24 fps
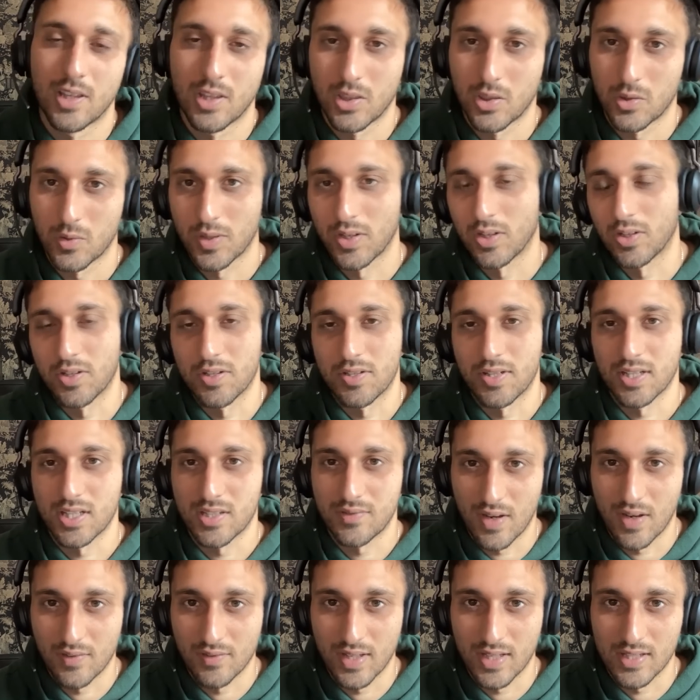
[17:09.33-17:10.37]

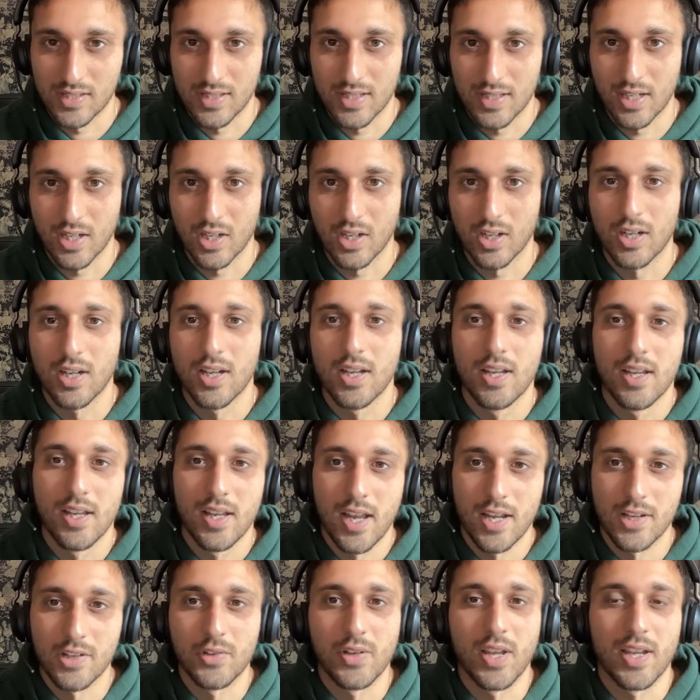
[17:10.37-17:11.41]
365 days a year,
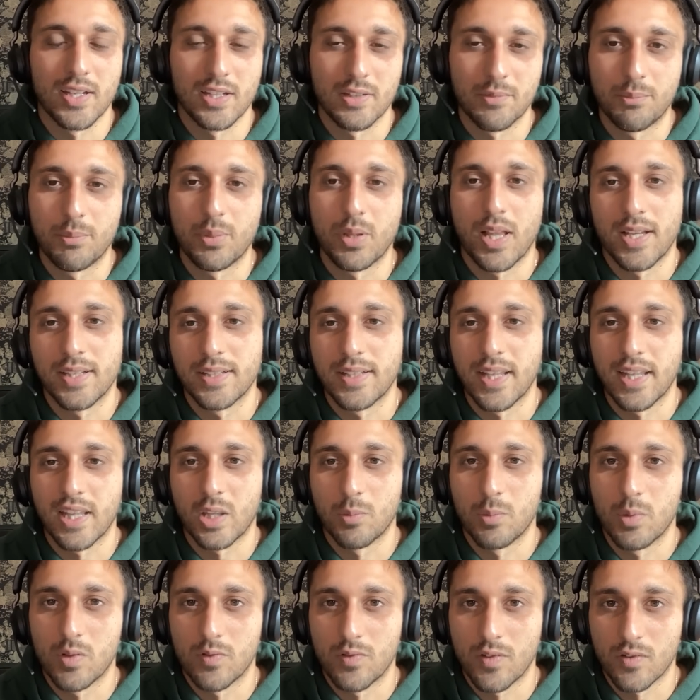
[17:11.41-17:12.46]
and you get an implied daily
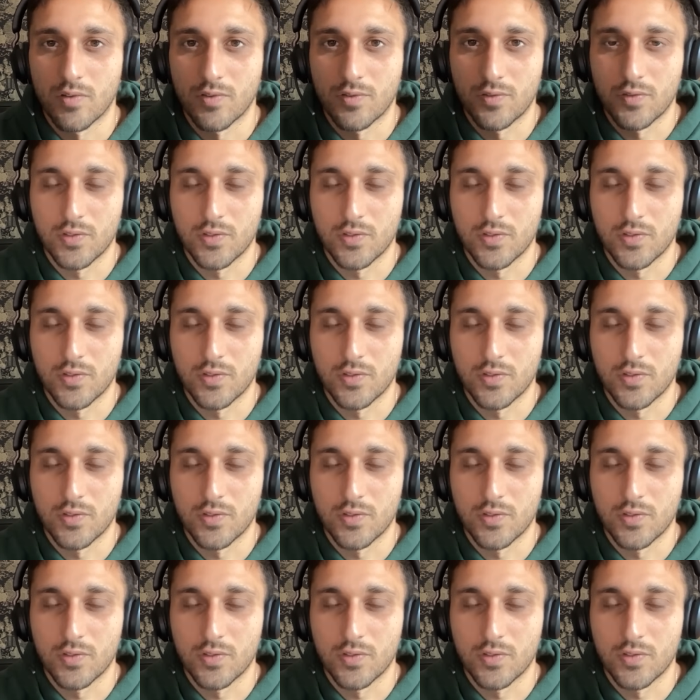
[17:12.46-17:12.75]
move of